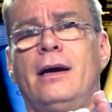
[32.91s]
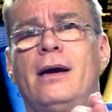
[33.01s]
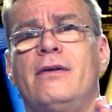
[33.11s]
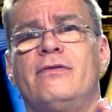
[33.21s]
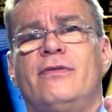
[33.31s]

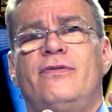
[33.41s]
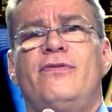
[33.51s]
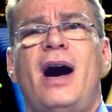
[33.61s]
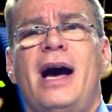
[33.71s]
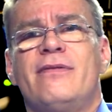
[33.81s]
of
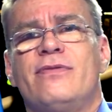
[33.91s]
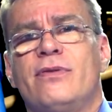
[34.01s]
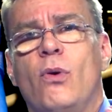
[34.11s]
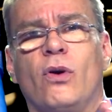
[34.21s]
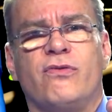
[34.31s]
five
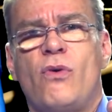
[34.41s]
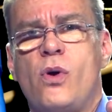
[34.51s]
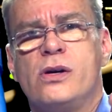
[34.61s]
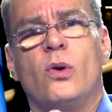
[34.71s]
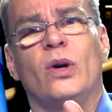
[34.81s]
or
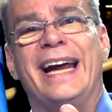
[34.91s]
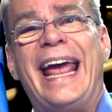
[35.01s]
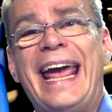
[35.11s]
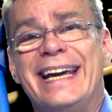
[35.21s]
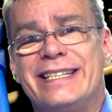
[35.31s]
four or
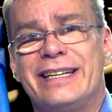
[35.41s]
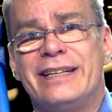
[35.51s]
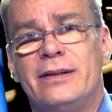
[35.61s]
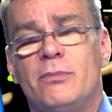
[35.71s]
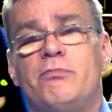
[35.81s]
eight
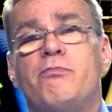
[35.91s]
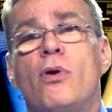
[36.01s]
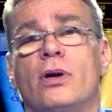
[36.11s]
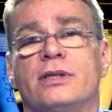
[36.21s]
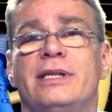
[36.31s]

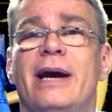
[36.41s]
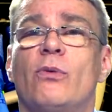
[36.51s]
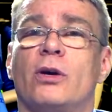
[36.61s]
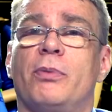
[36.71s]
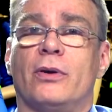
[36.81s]
ports,
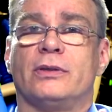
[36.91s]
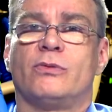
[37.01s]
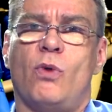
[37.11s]
network ports.